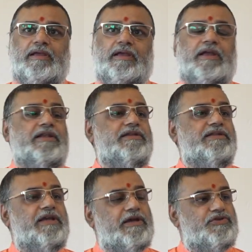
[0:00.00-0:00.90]
It is
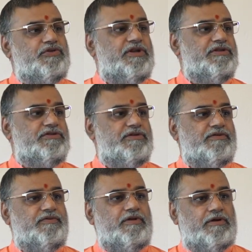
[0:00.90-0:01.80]
the assurance
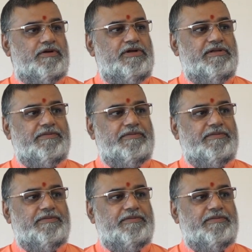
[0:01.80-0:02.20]
of Lord.